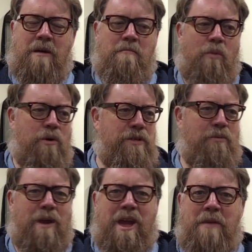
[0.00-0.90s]
More than
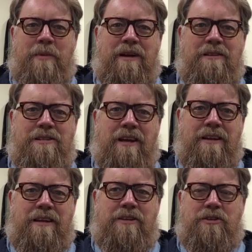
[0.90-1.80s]
ringing bells on
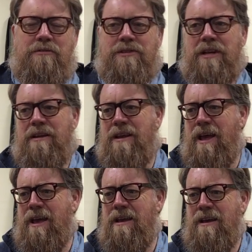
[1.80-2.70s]
Easter
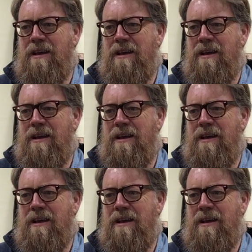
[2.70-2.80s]
Sunday,